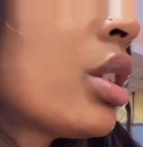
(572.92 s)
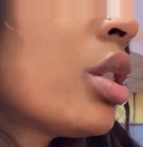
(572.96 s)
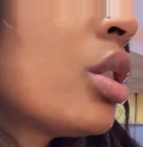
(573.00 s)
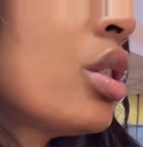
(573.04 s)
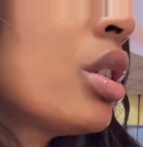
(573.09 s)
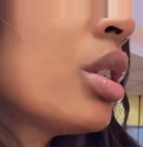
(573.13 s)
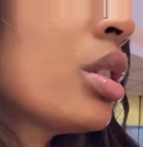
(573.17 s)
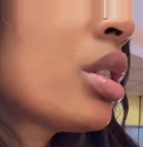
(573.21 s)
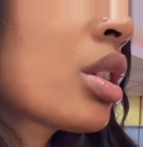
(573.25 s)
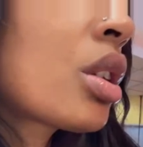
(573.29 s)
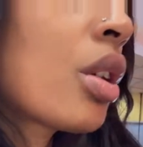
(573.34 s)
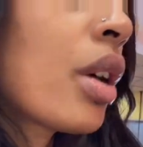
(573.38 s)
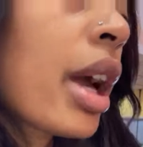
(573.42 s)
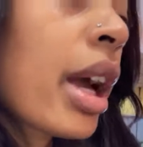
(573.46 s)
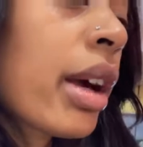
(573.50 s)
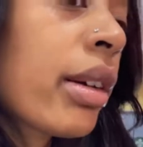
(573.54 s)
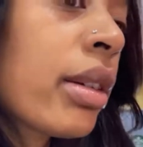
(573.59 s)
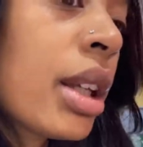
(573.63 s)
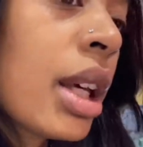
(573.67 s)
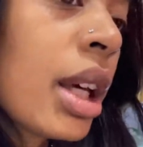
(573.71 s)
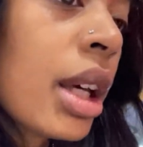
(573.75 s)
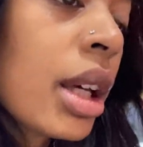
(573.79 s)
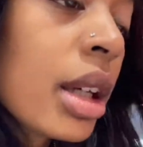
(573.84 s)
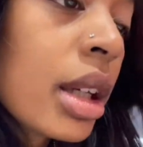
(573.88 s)
do you still
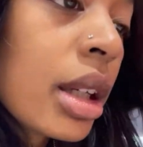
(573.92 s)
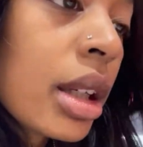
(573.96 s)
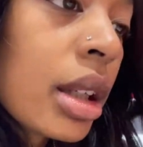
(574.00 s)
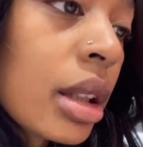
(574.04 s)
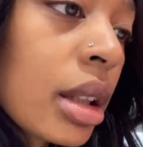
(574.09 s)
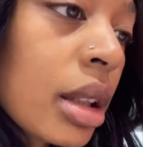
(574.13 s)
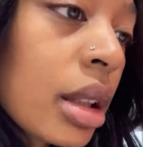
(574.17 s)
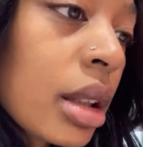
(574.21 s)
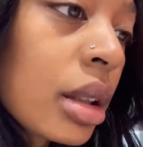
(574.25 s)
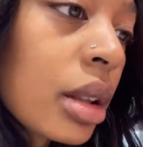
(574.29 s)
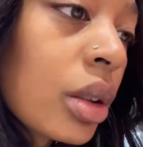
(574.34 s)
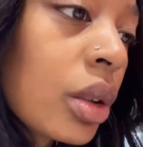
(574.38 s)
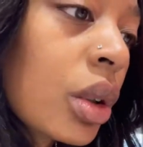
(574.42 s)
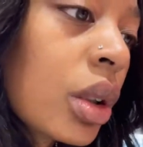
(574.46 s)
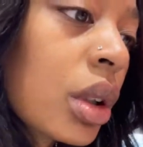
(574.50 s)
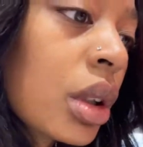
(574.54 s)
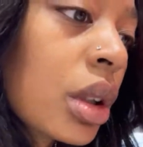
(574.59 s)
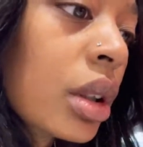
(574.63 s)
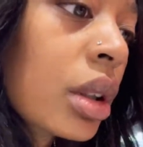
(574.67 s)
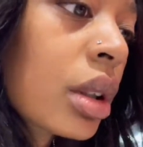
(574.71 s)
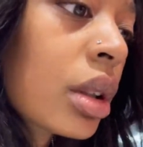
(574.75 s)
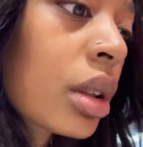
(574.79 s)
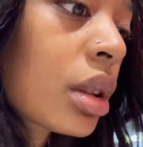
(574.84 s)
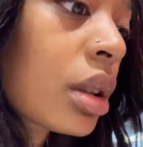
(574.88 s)
have that?
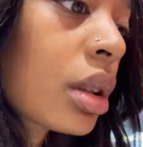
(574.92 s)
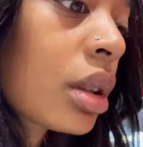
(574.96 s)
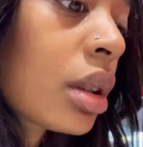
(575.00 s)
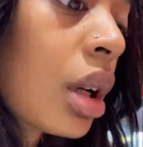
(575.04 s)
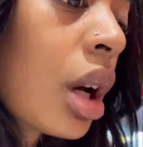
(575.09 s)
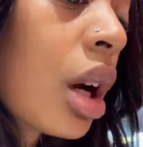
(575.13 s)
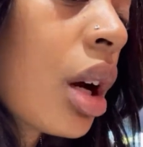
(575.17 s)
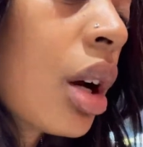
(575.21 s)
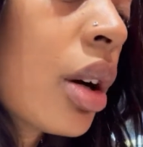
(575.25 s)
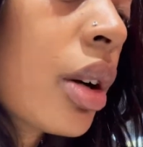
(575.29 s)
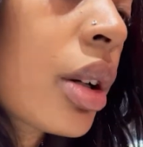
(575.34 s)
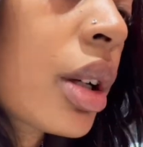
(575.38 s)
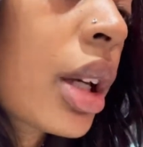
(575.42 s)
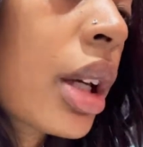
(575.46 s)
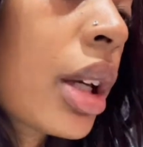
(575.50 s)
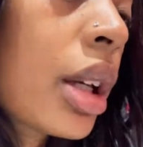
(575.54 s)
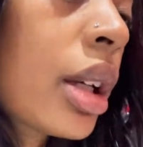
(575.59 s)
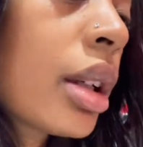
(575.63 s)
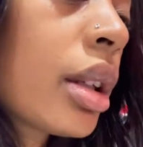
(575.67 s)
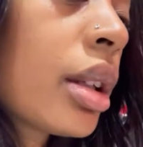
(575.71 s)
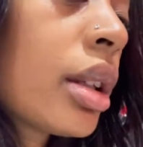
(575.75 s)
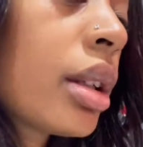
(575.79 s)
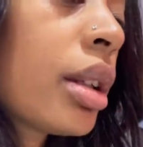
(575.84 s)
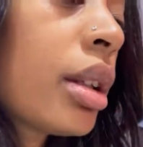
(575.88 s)
Or yeah. oh,
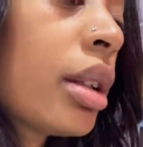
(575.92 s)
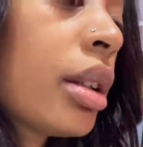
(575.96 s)
okay.